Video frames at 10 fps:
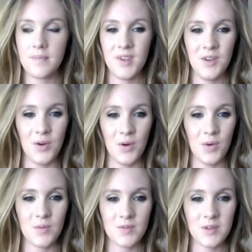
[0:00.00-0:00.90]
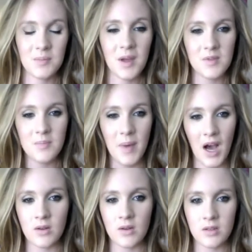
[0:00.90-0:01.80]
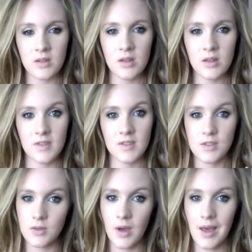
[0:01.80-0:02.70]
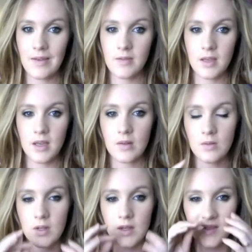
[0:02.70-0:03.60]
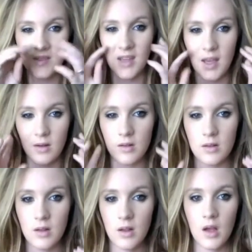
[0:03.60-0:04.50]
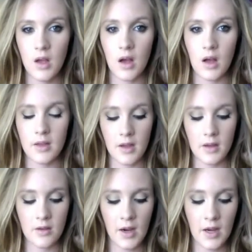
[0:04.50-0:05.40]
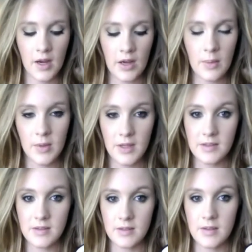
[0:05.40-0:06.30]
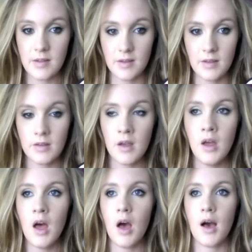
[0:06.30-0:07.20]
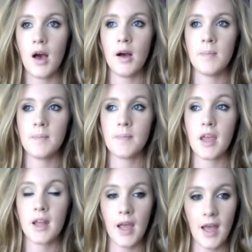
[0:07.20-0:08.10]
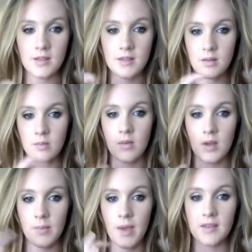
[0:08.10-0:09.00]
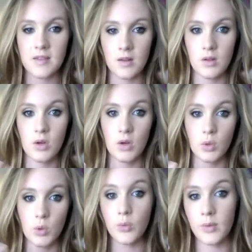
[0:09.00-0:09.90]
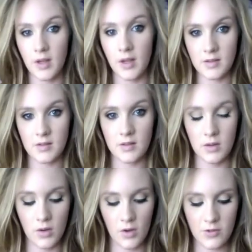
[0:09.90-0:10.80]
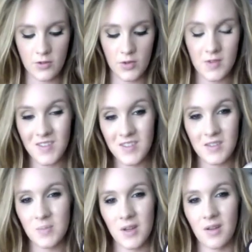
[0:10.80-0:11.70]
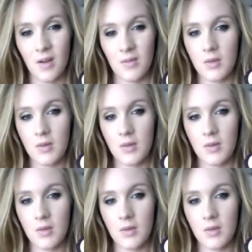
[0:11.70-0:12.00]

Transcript: you know, sometimes powder, if it's too heavy, can really settle on the under eye area, but this doesn't. And it adds some, it makes it look luminous, you know. So this has been a